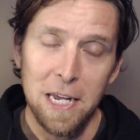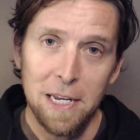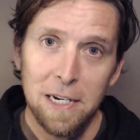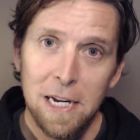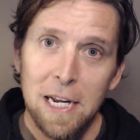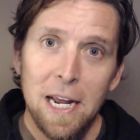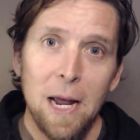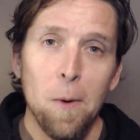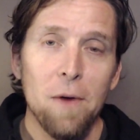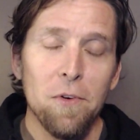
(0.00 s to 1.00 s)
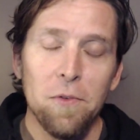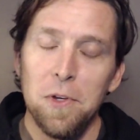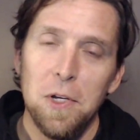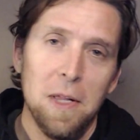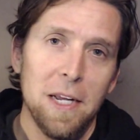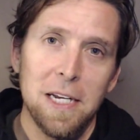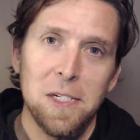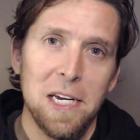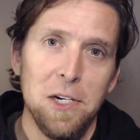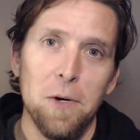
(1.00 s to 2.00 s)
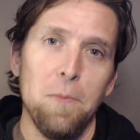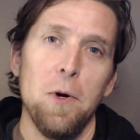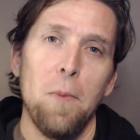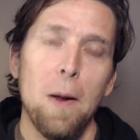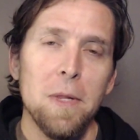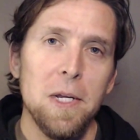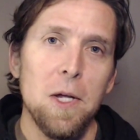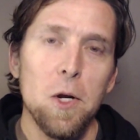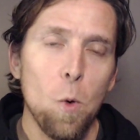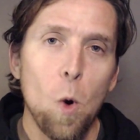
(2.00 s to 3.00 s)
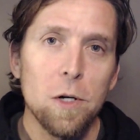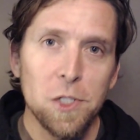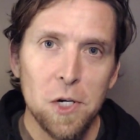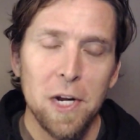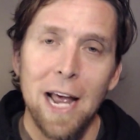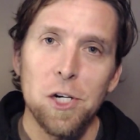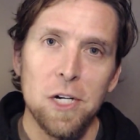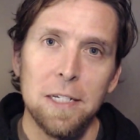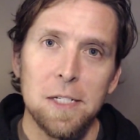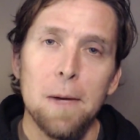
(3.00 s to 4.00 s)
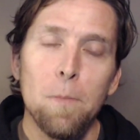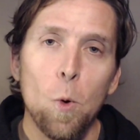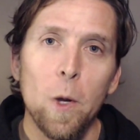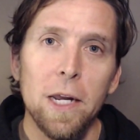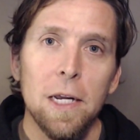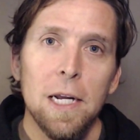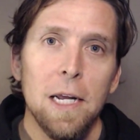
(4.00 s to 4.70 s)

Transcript: it. However, like I said, you're probably gonna wanna start caching at some point